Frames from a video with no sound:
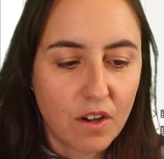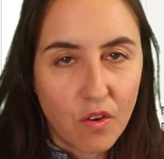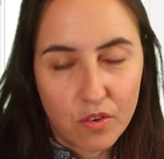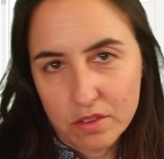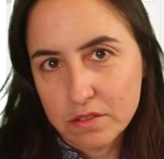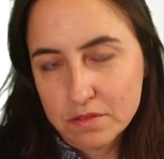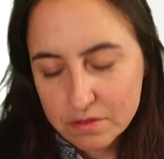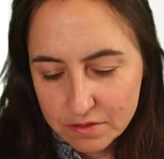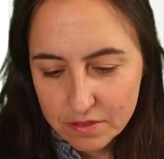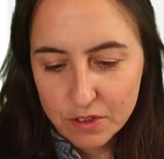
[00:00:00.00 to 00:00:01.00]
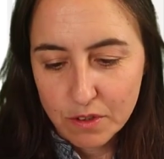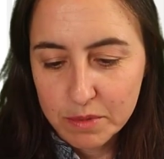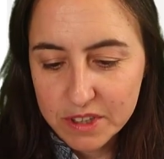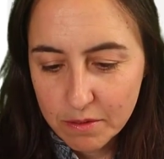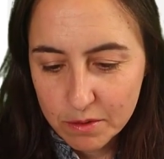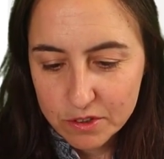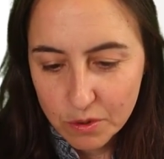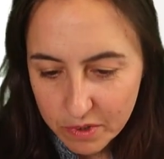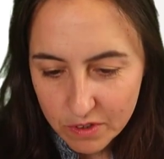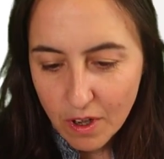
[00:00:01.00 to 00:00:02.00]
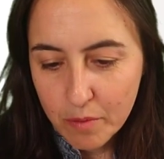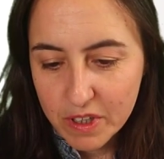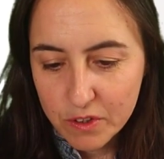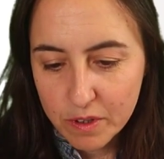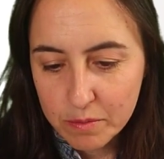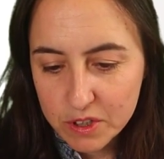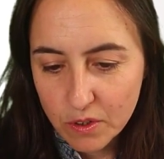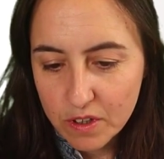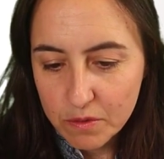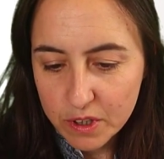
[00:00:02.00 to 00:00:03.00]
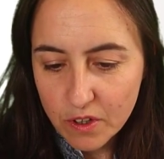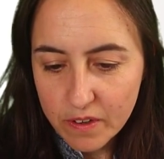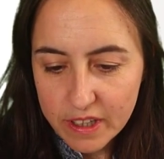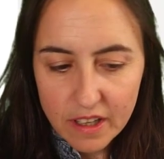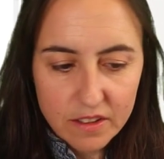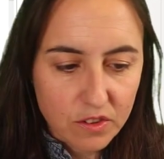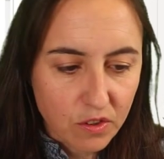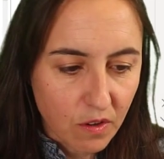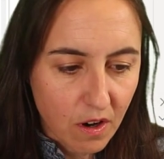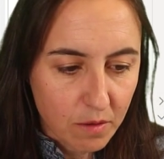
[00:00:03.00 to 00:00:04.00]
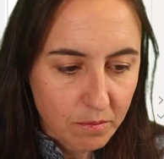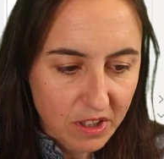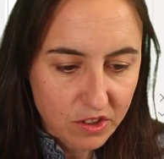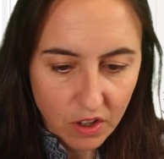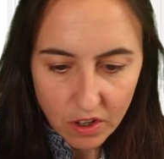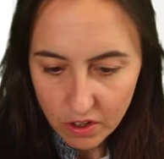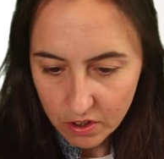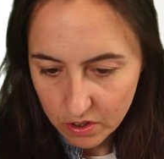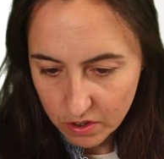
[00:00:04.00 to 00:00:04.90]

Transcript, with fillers: on the trips table. So we know how many trips. So if we go again to our measure,